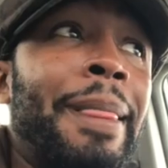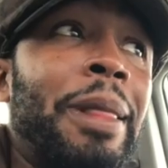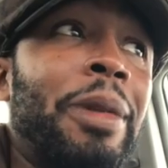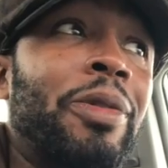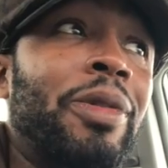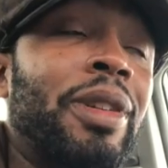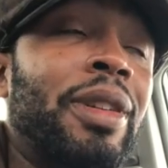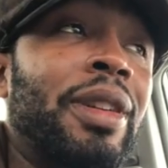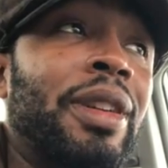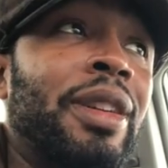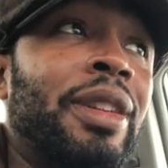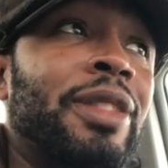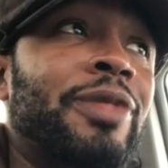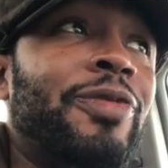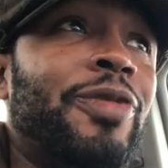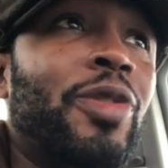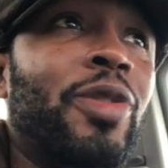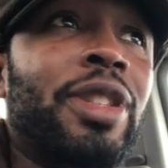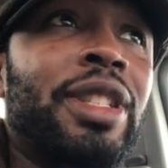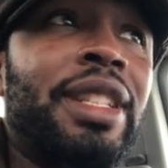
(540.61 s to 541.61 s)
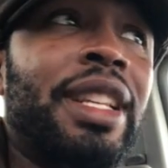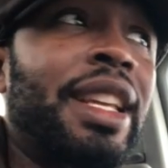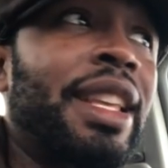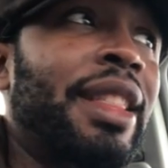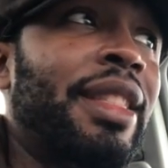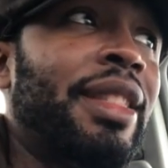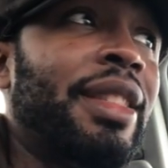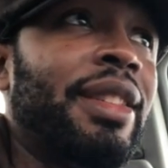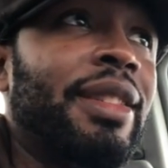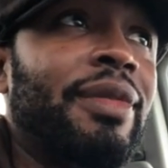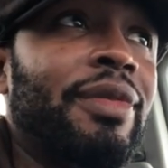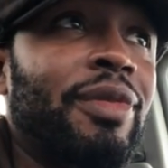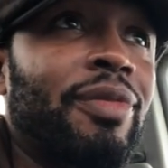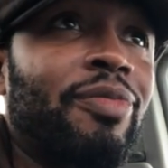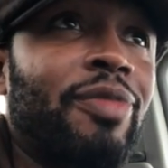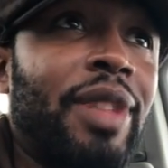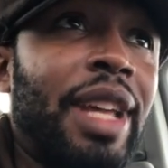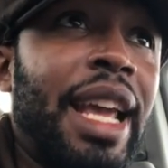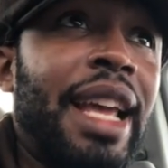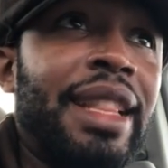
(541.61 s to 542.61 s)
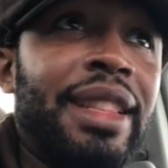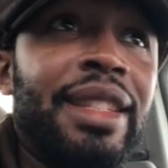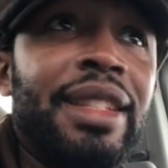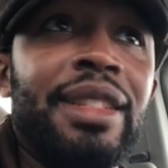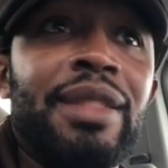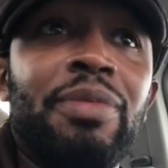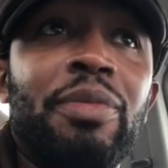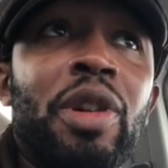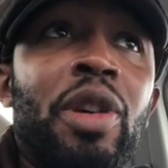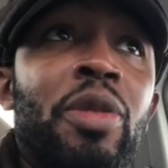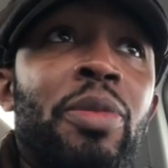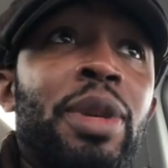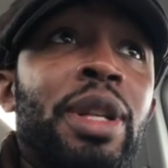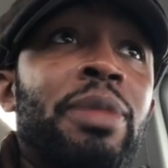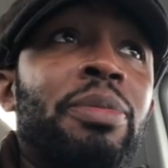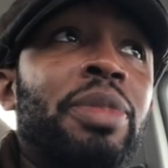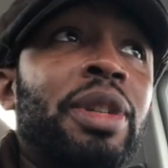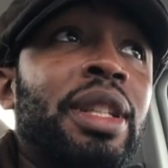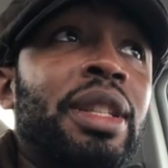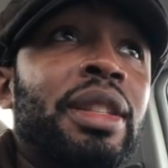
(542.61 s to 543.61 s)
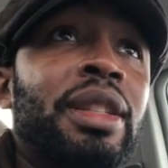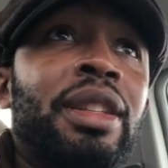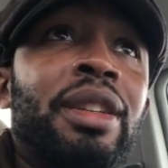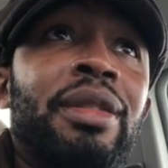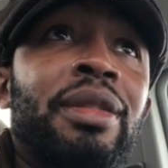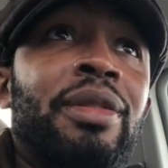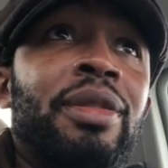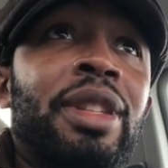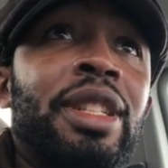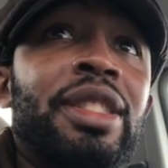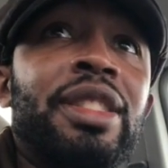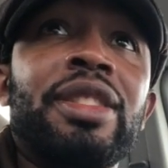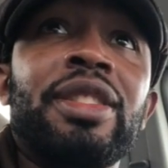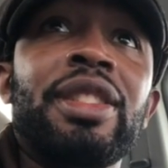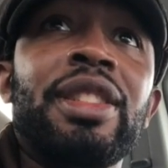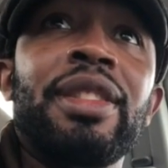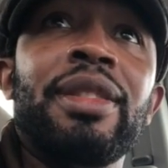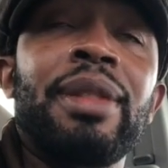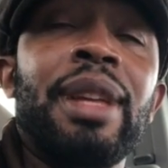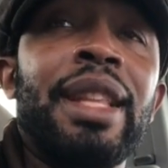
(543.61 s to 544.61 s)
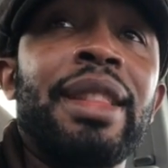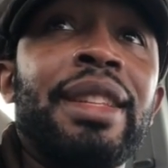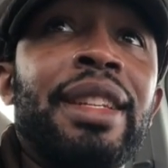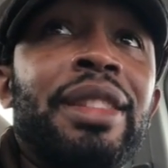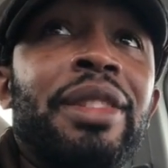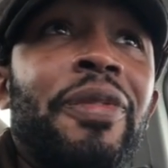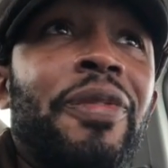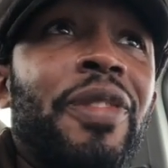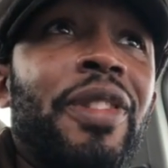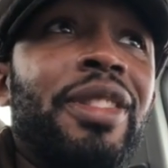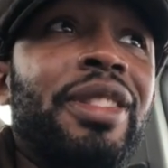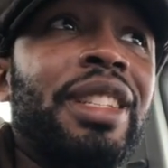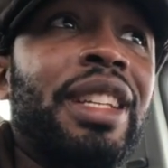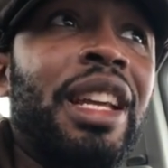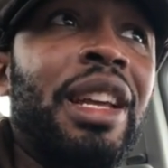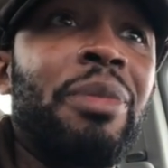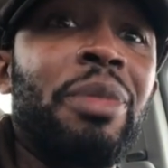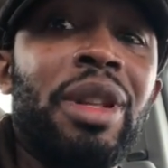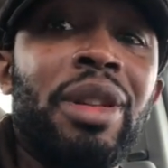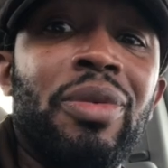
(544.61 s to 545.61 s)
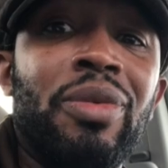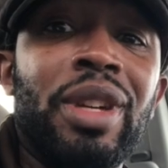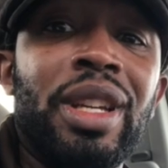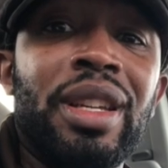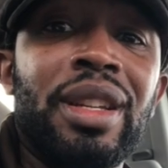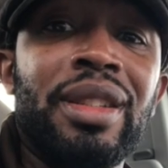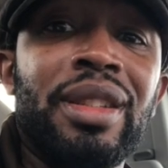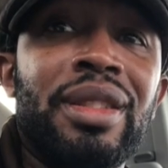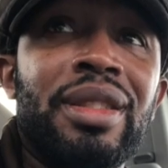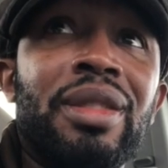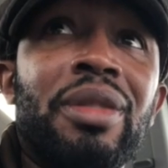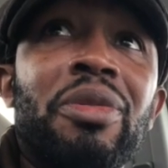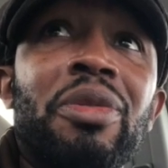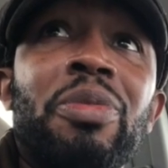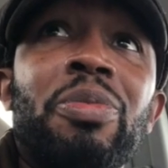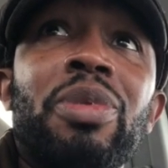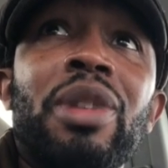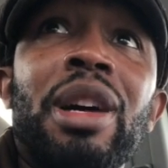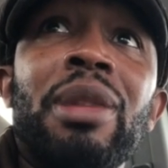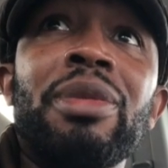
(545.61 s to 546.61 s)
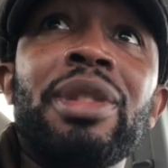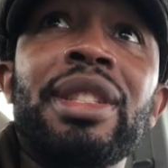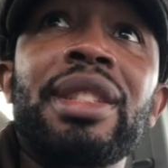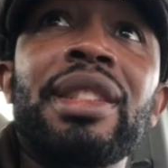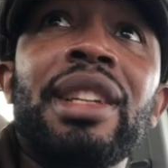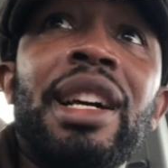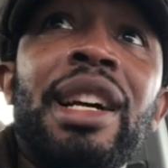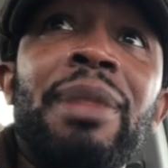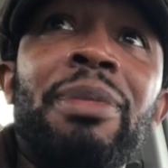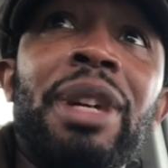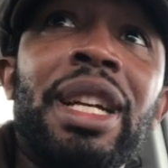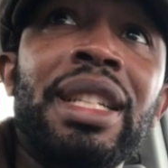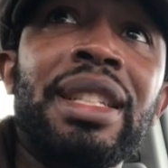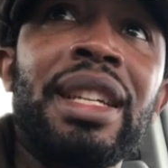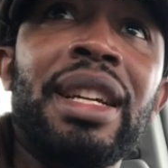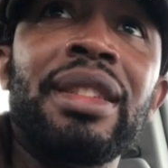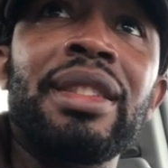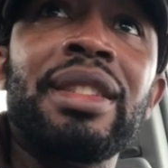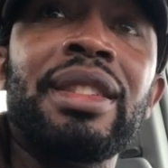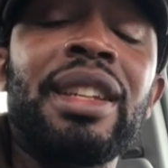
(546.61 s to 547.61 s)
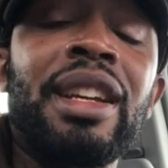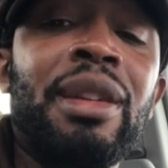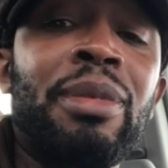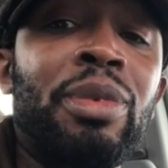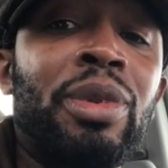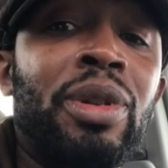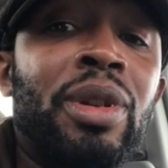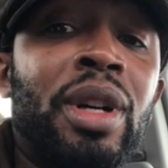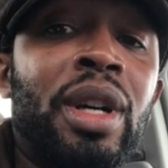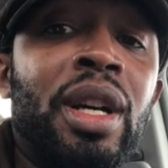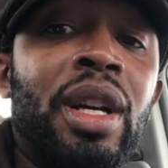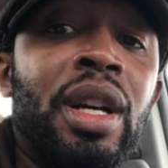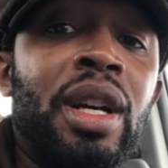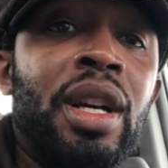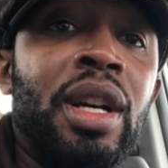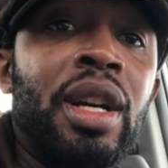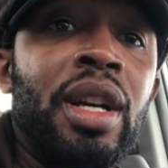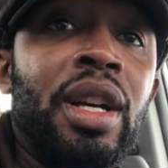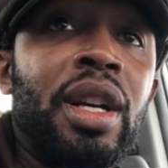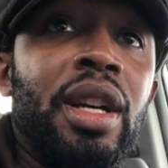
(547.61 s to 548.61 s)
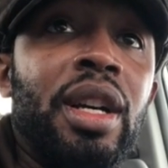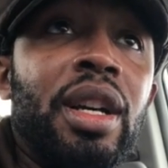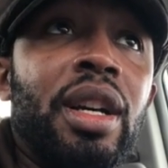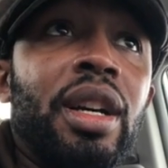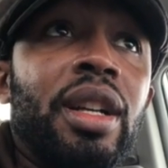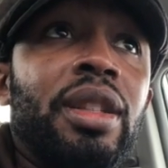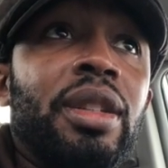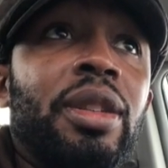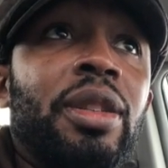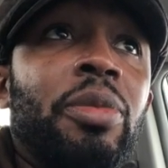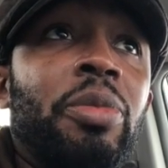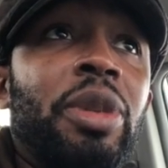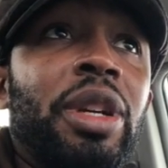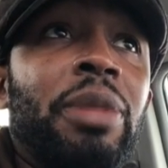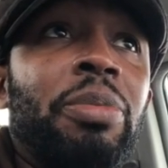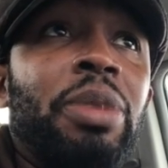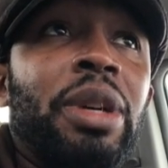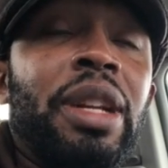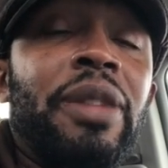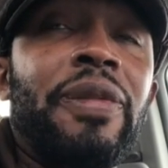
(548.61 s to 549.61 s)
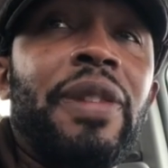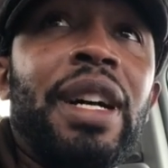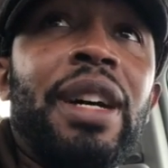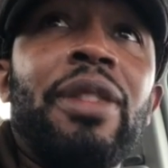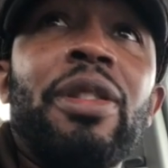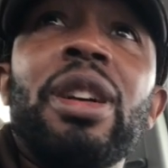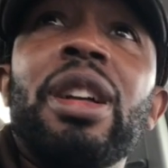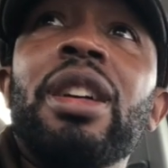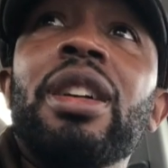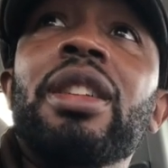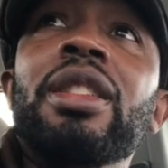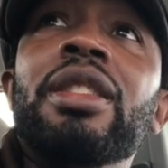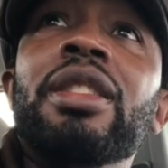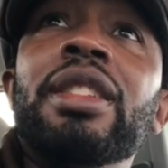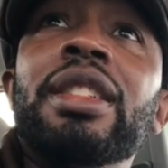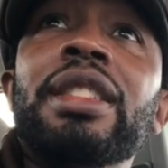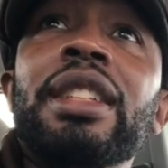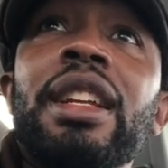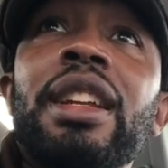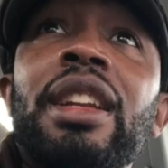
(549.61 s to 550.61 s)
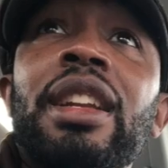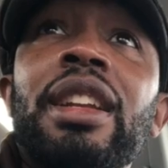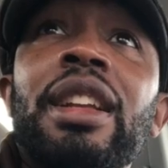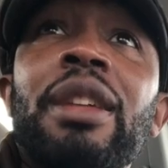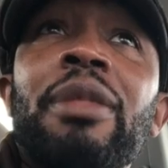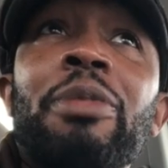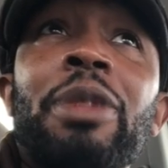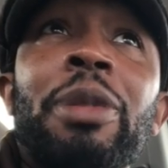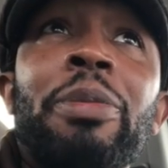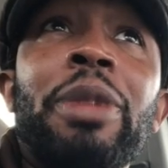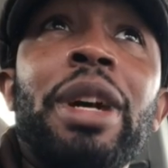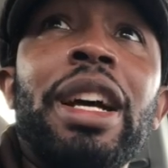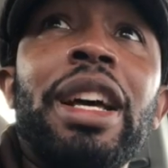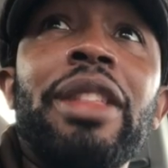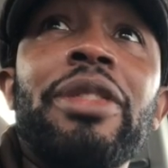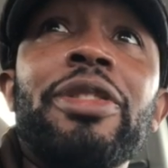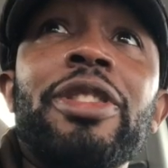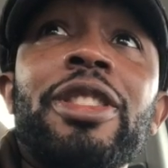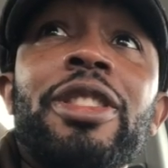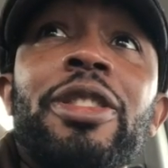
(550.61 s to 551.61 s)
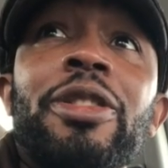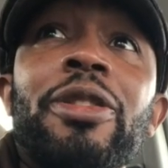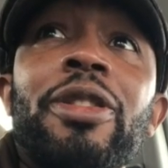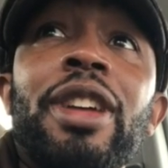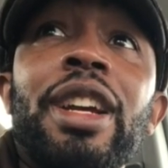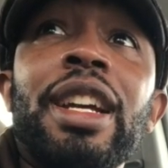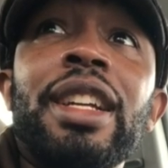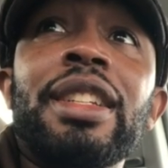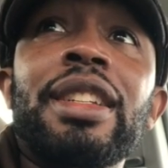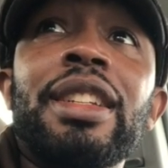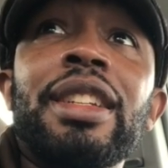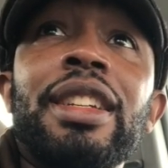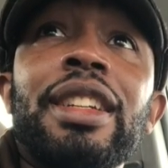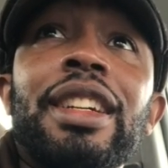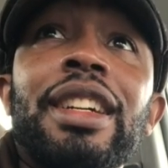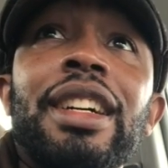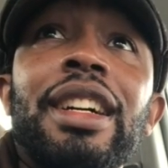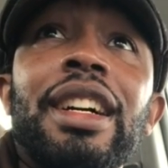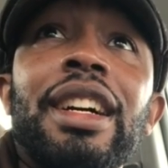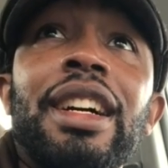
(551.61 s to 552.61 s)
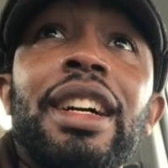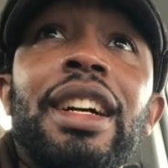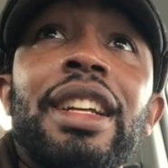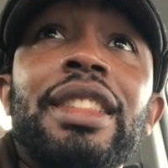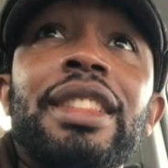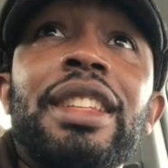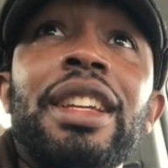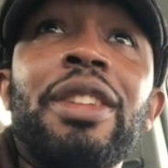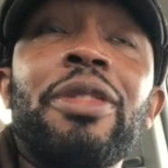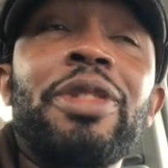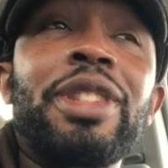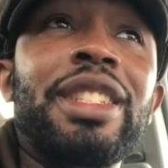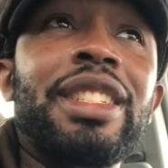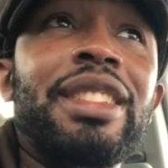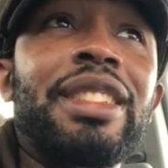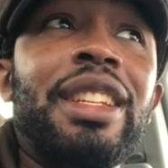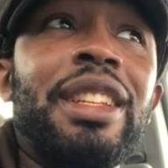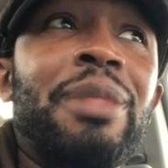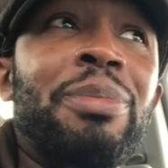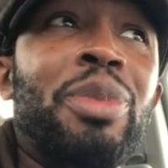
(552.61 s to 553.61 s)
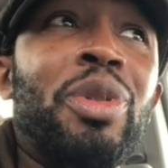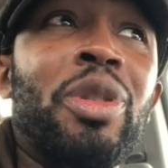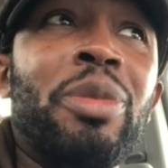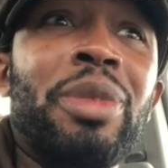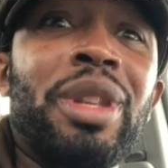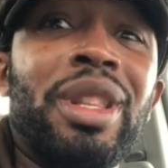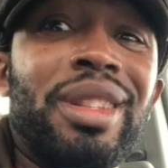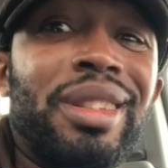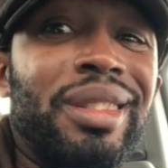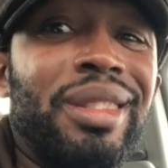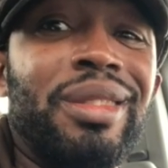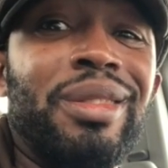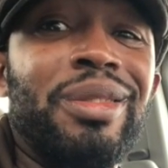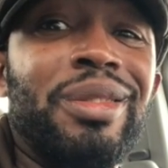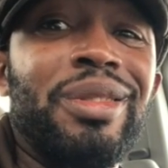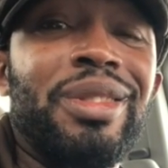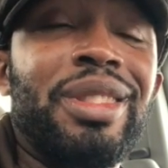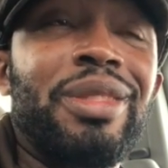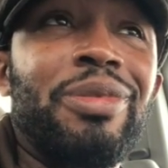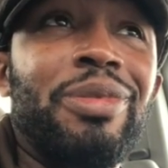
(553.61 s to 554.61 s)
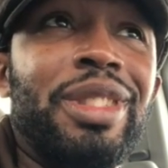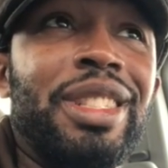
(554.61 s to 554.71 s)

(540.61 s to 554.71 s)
We're 14th at this moment, but this is, I think, the first game of the weekend, so we'll probably slide back down the table a little bit. But if I looked at it and my math was correct, I think we just need Bournemouth to lose.